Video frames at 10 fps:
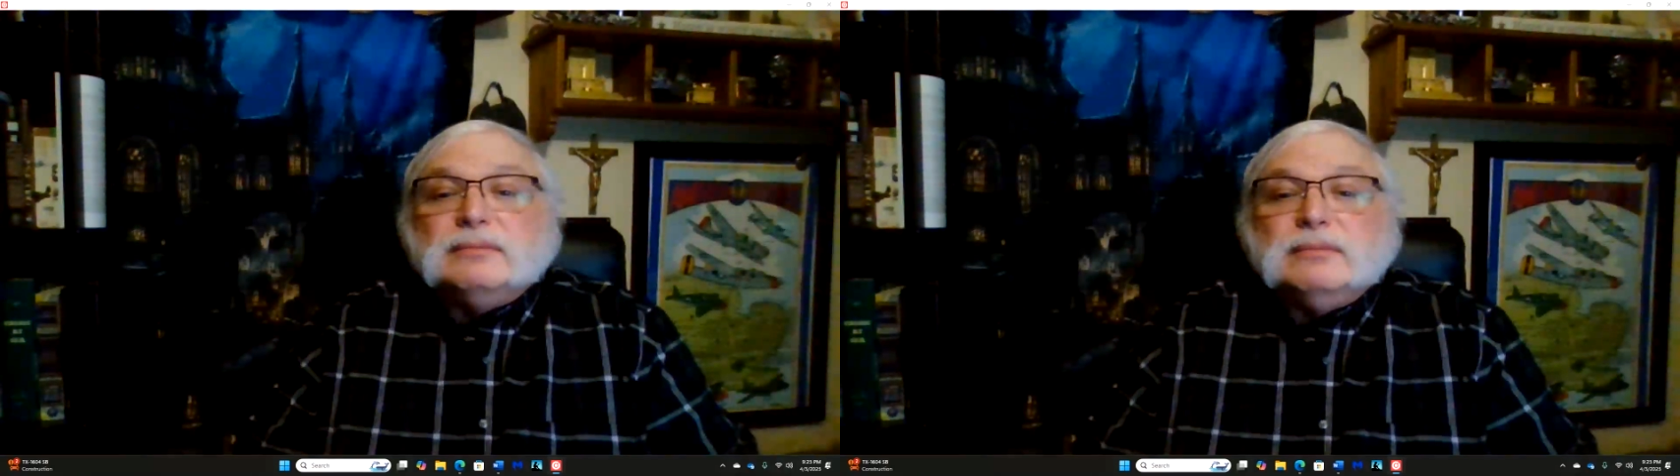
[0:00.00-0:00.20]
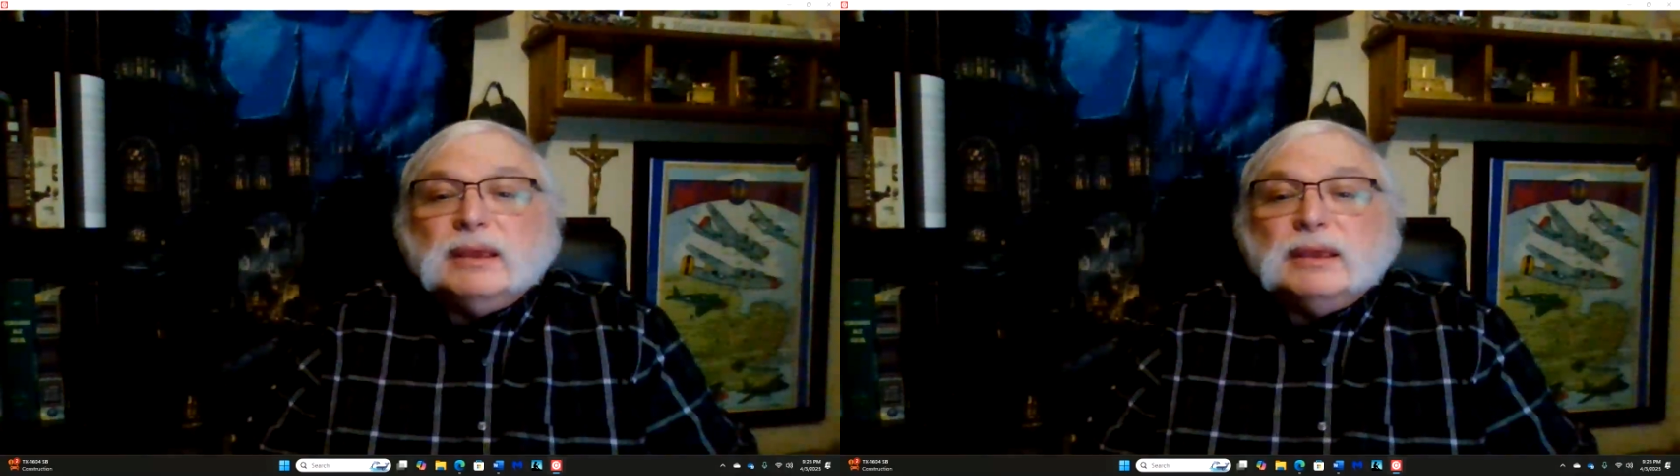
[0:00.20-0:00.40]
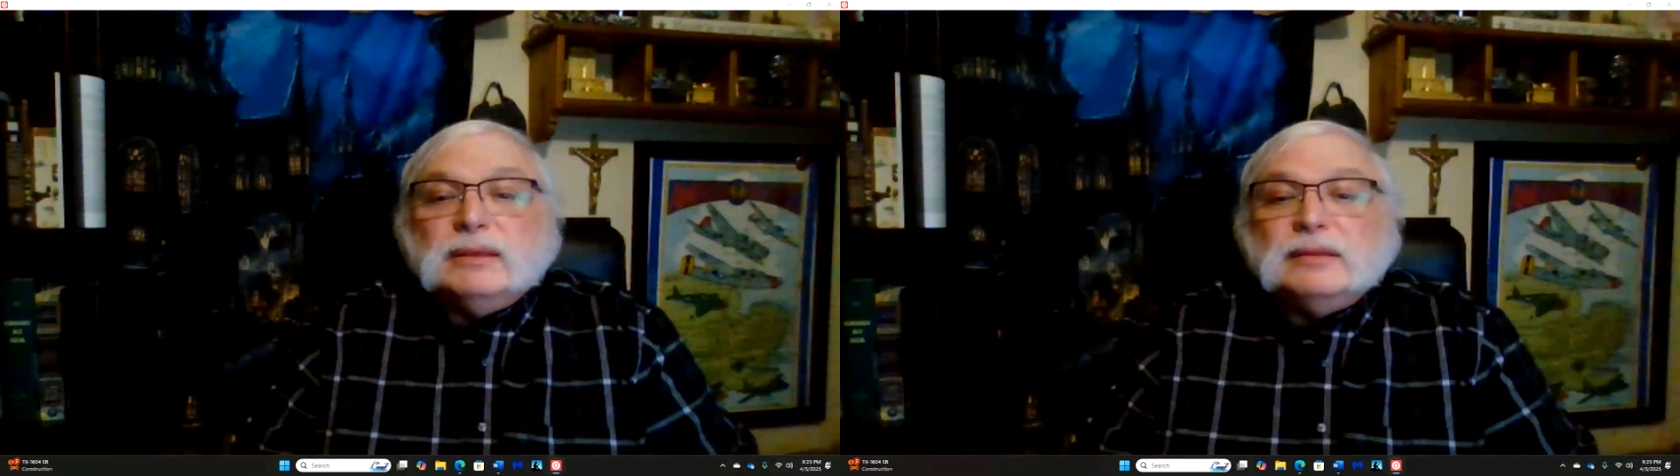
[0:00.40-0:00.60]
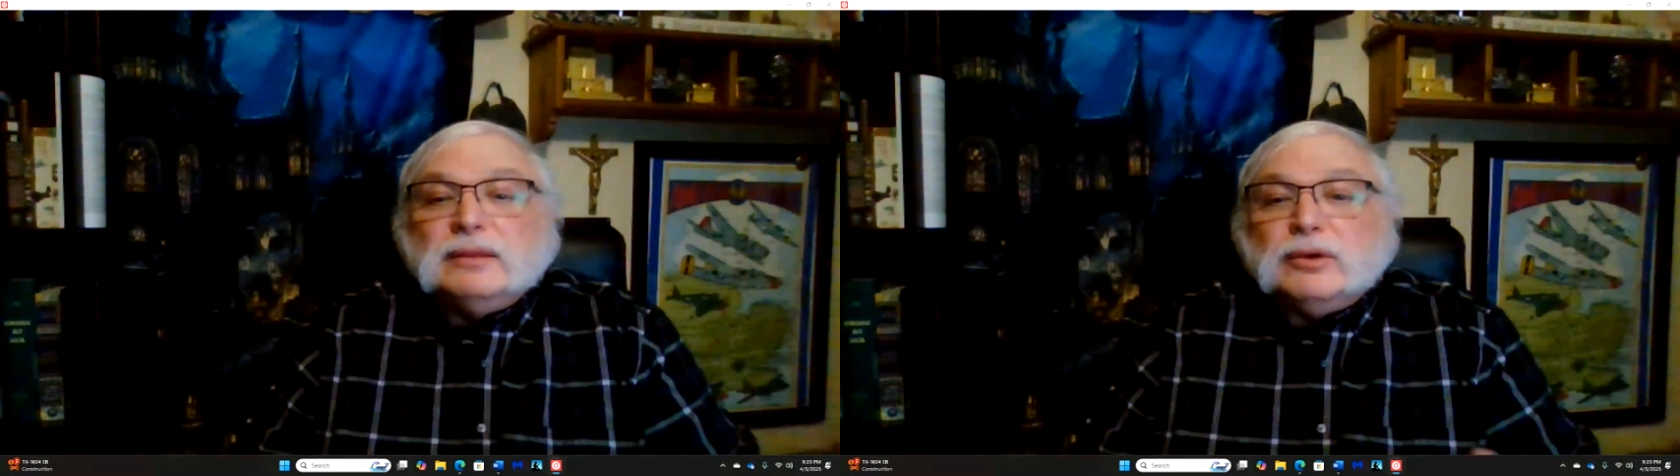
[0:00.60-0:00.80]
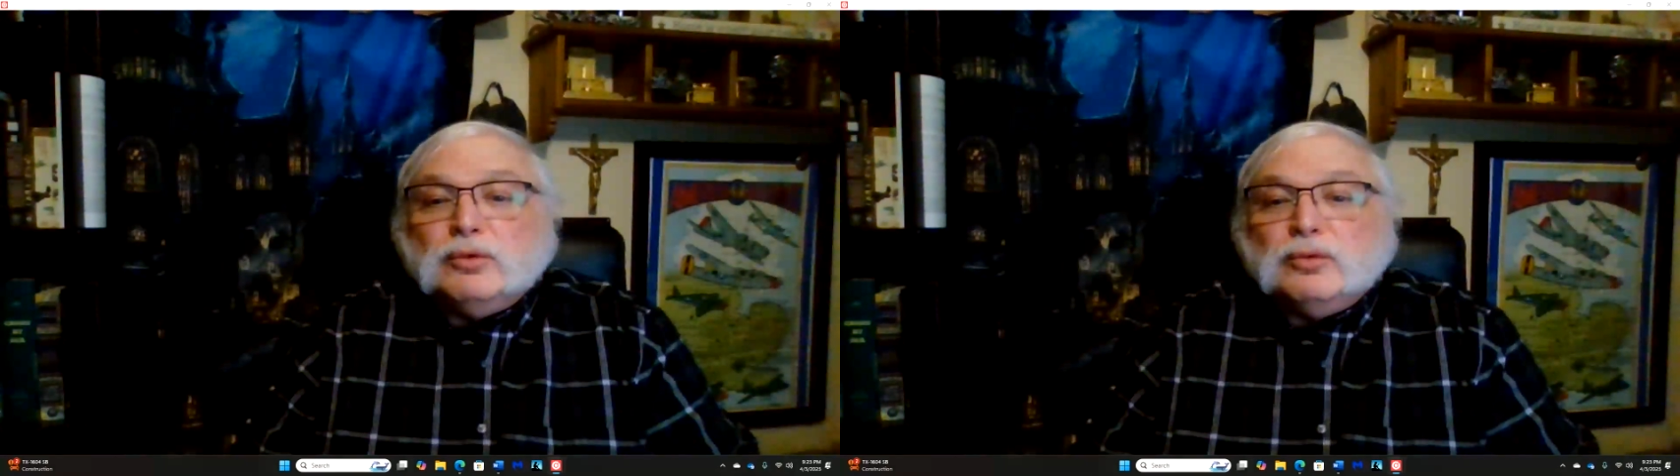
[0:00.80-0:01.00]
In
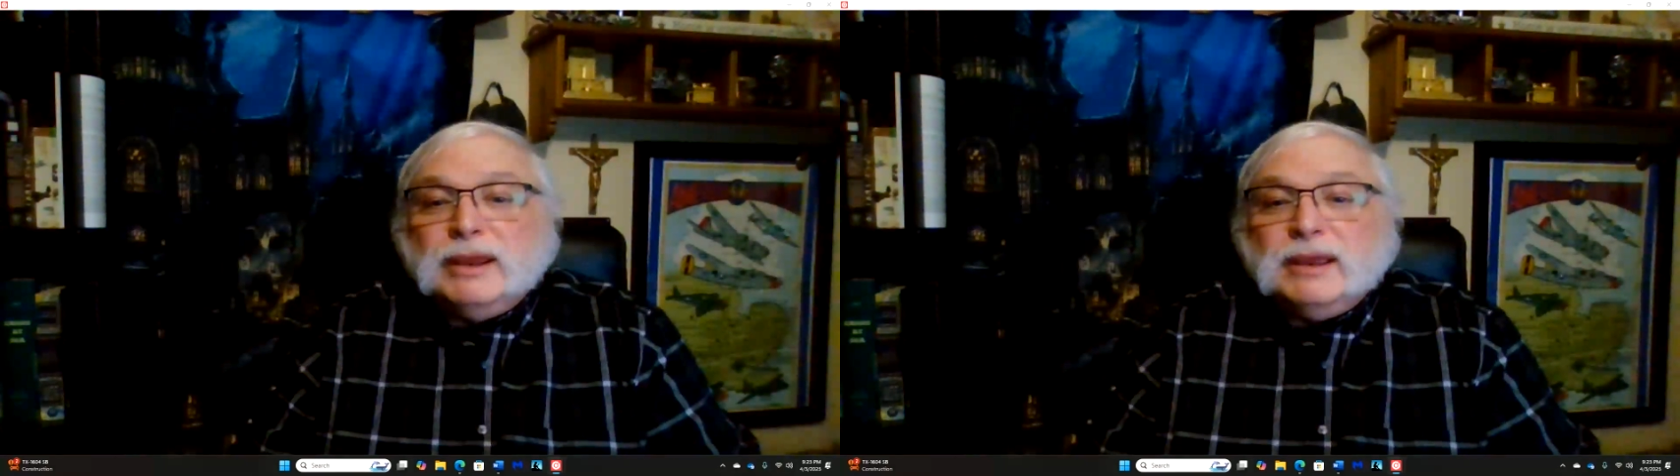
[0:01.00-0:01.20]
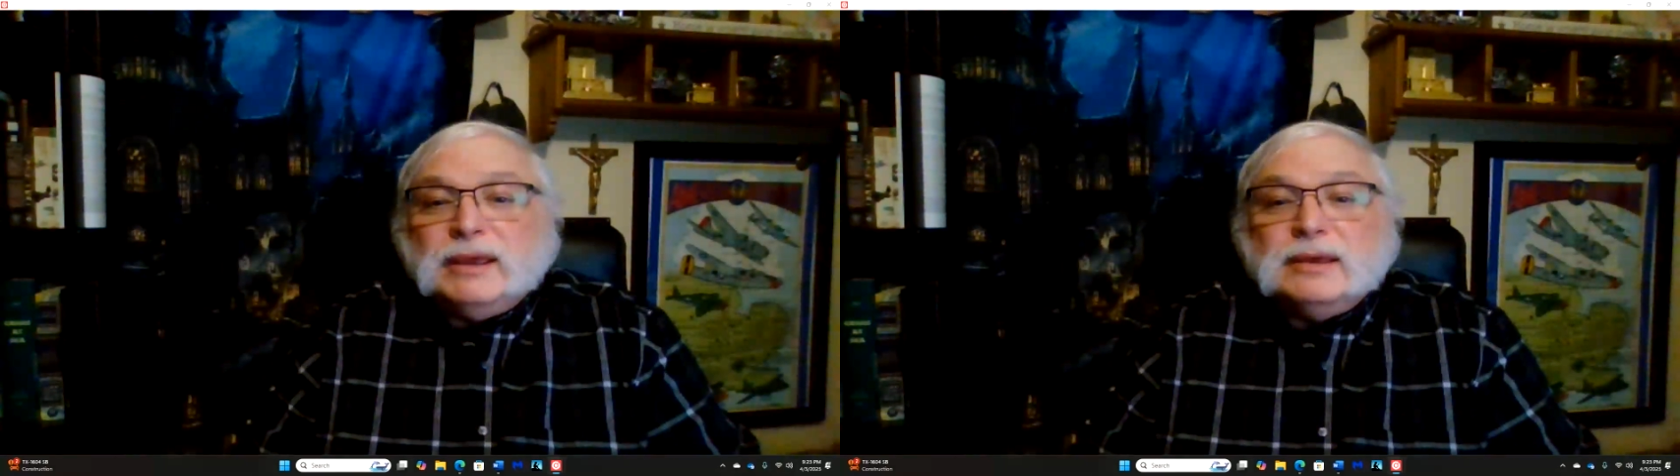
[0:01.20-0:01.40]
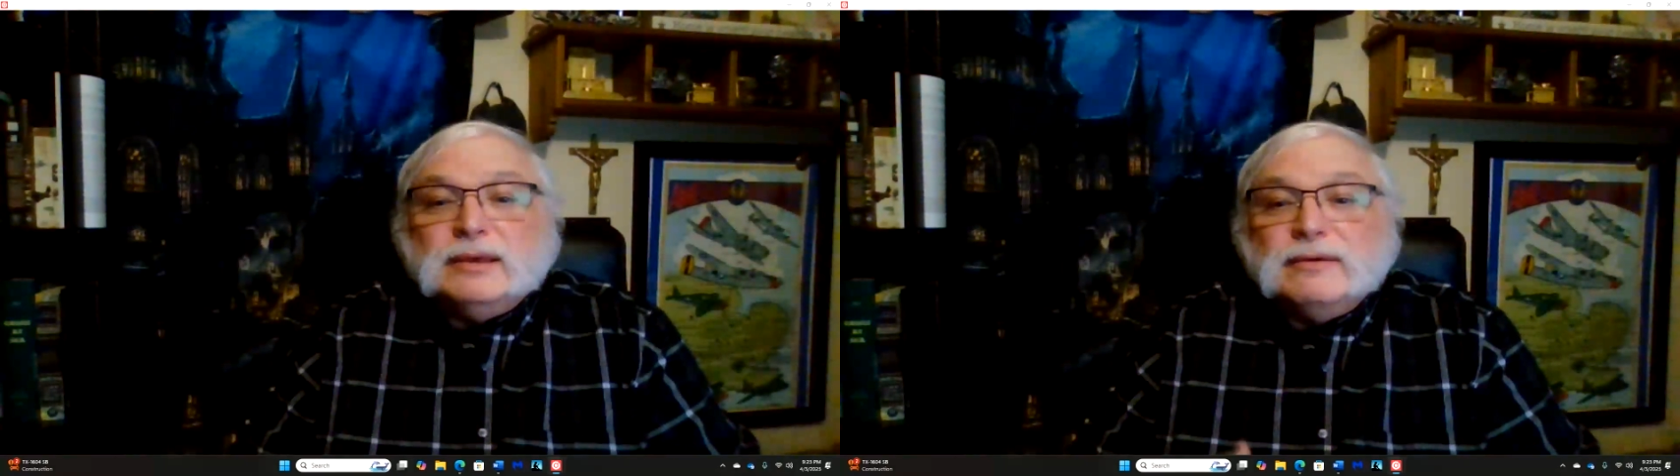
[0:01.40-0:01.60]
the Greek